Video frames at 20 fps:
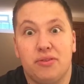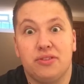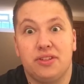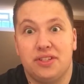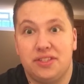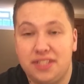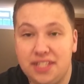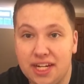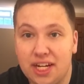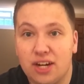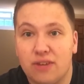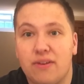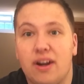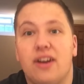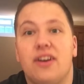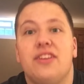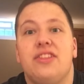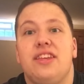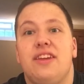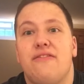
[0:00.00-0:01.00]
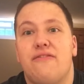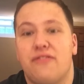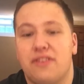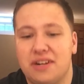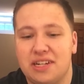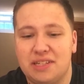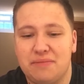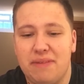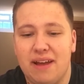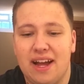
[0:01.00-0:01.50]
pulled a Secret Rare in the
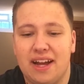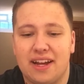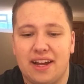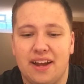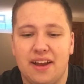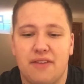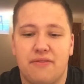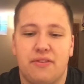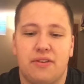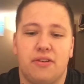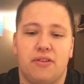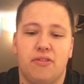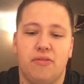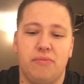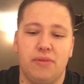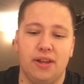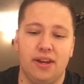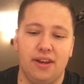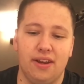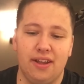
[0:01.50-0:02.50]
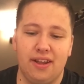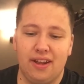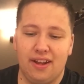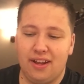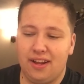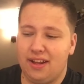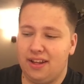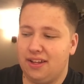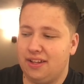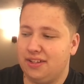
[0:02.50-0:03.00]
first pack I ever opened.
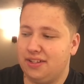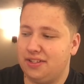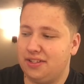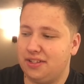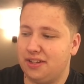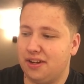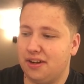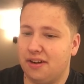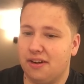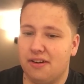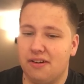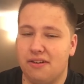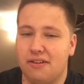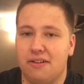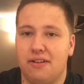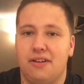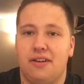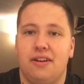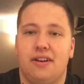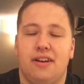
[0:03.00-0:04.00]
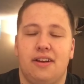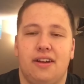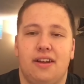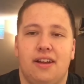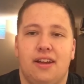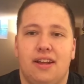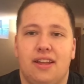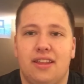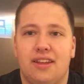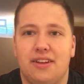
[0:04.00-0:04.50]
So
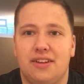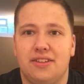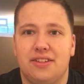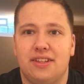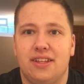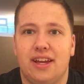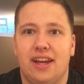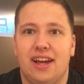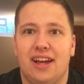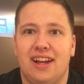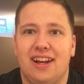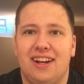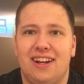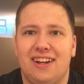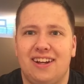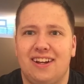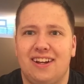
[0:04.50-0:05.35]
there's that.